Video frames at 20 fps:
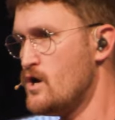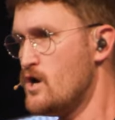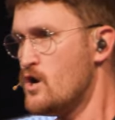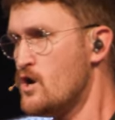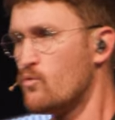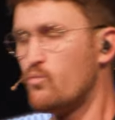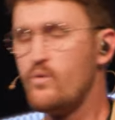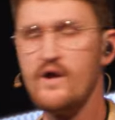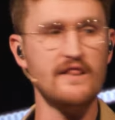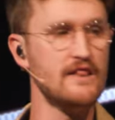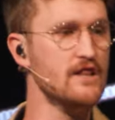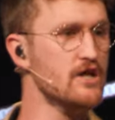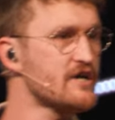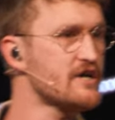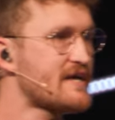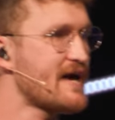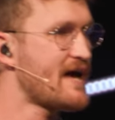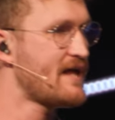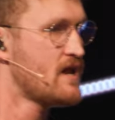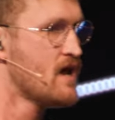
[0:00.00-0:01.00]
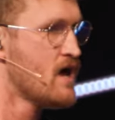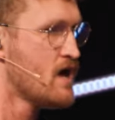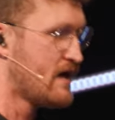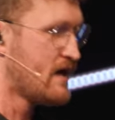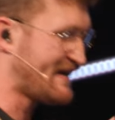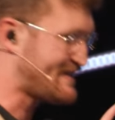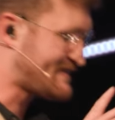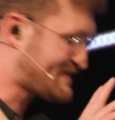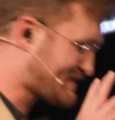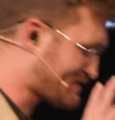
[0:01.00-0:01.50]
We look at
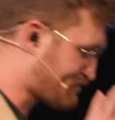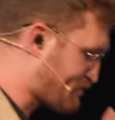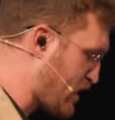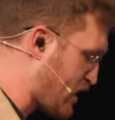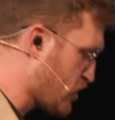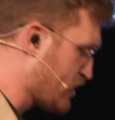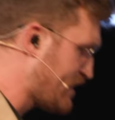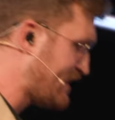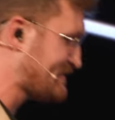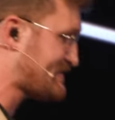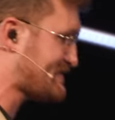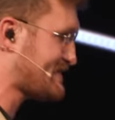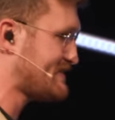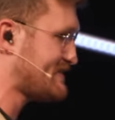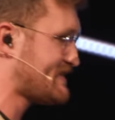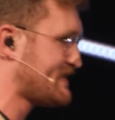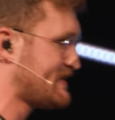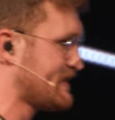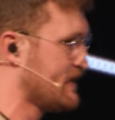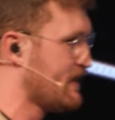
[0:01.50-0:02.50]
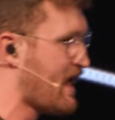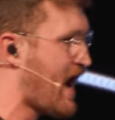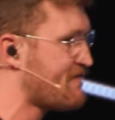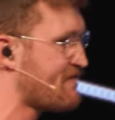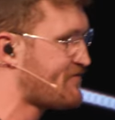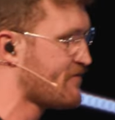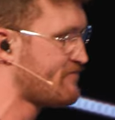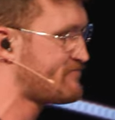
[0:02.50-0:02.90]
experiences in the life of